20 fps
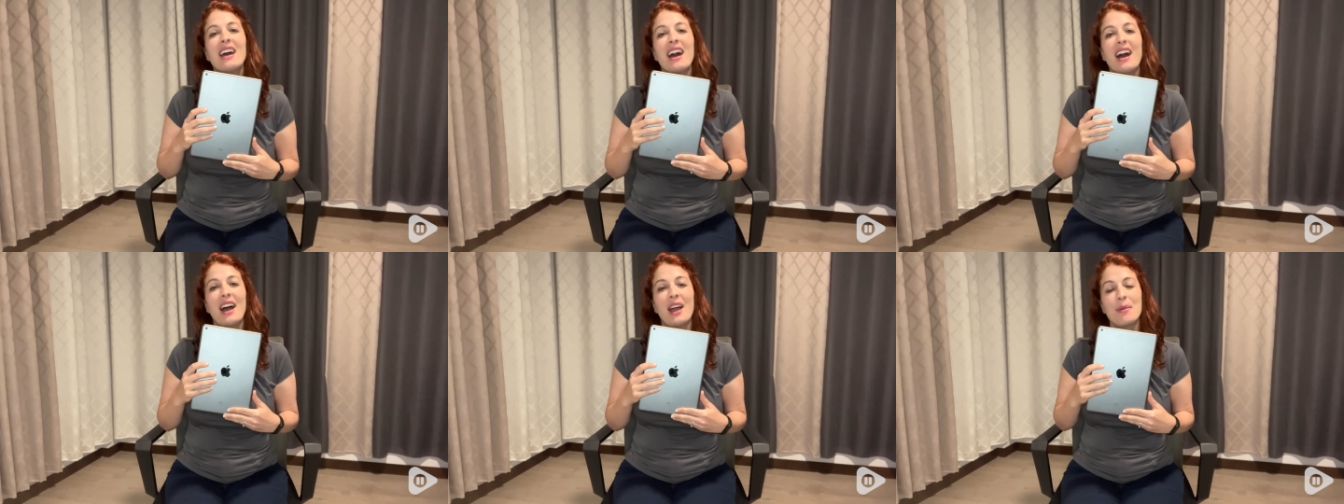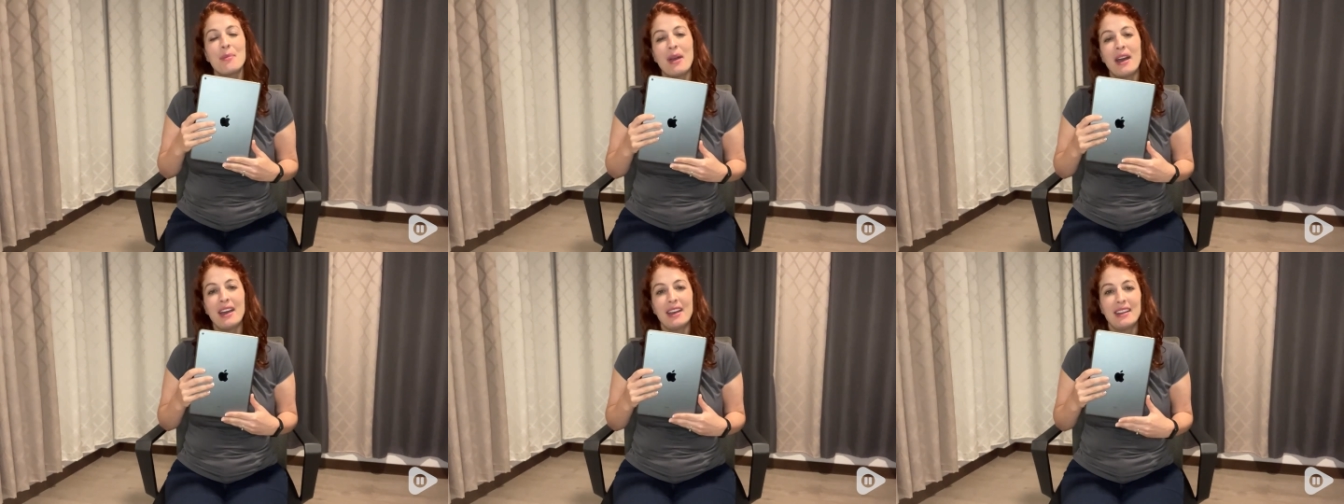
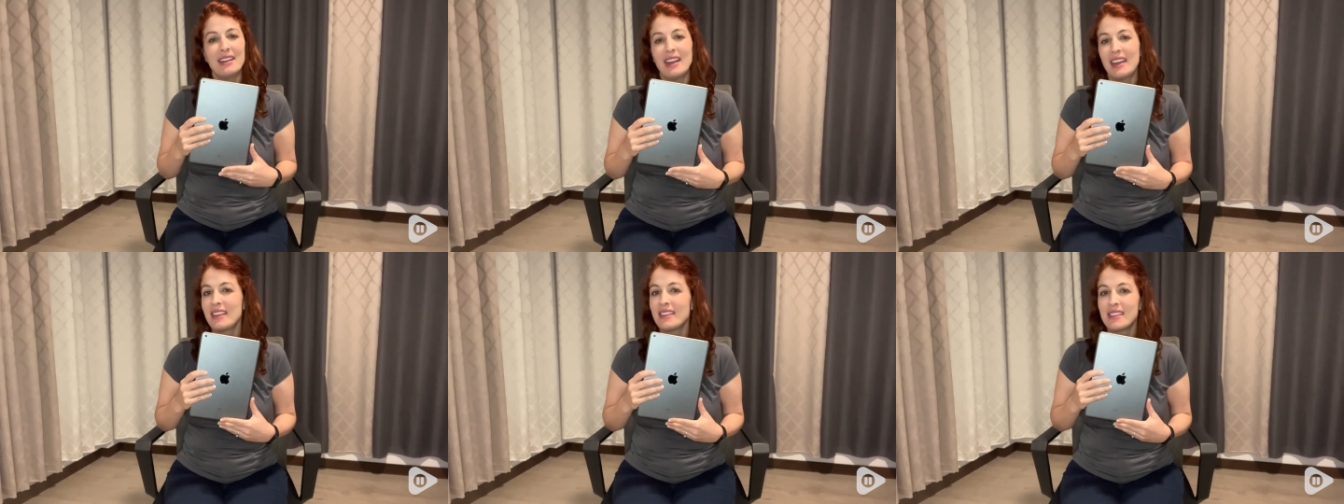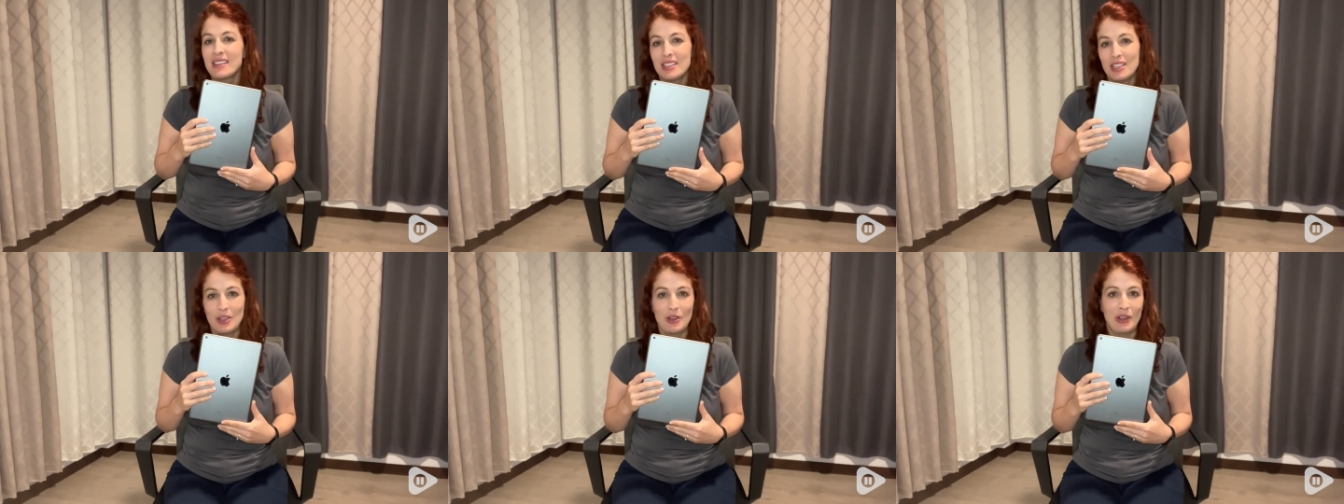iPad
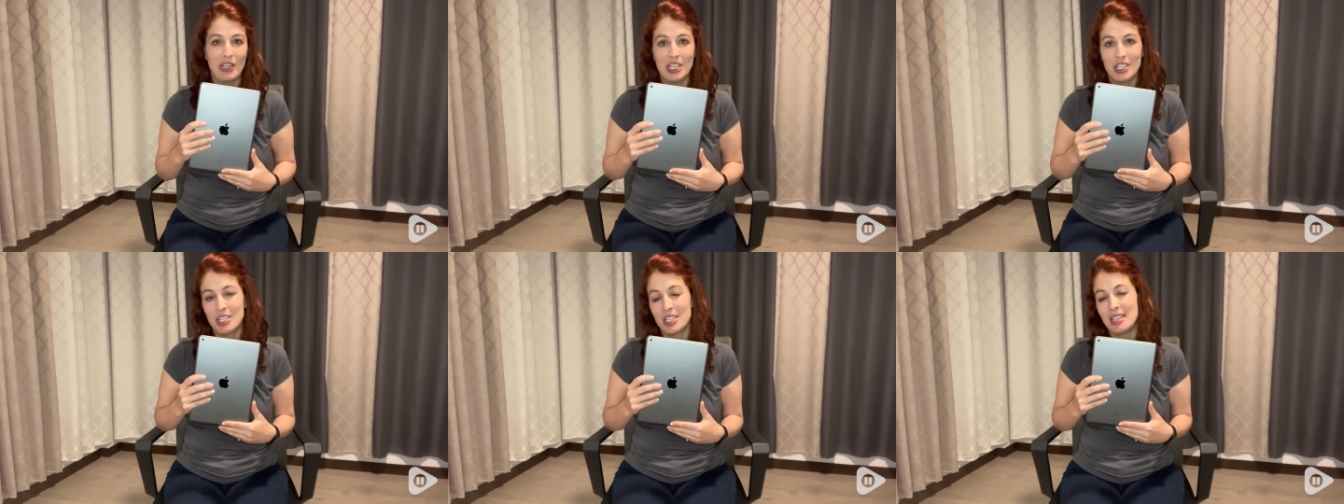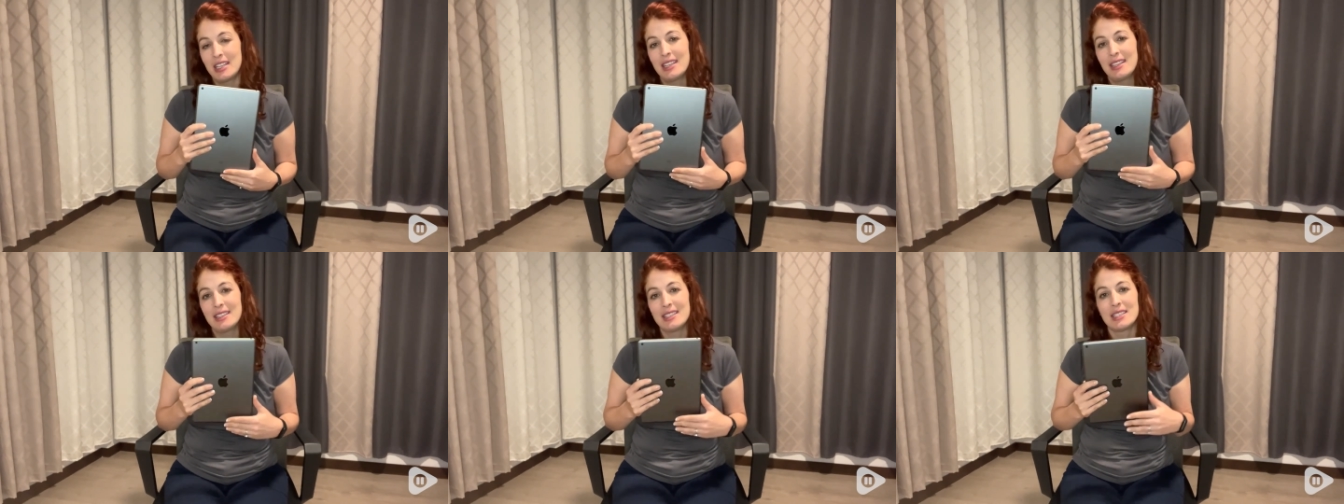9th
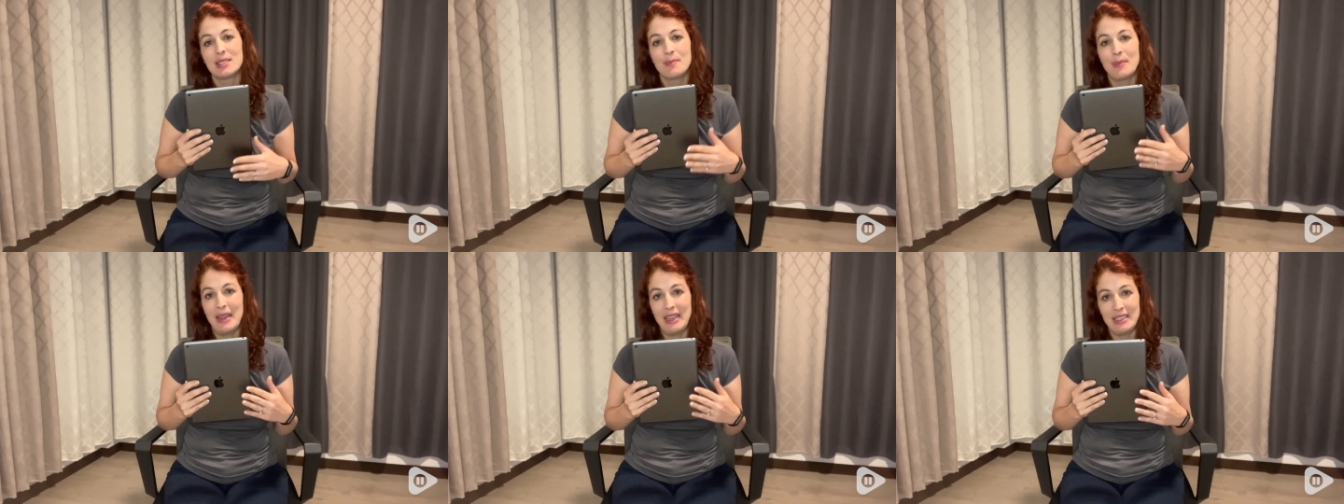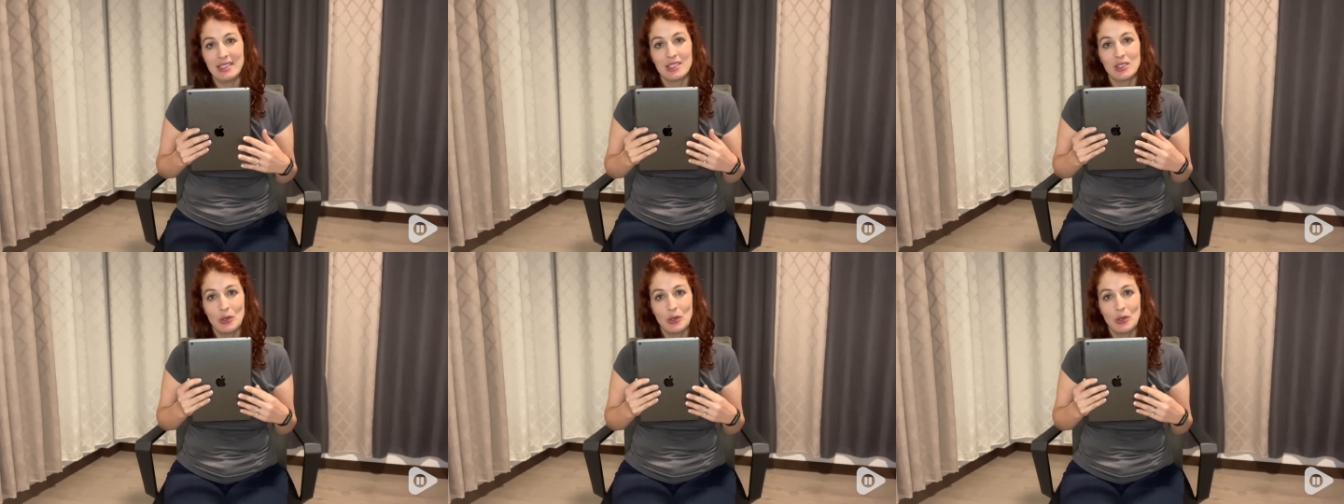generation in space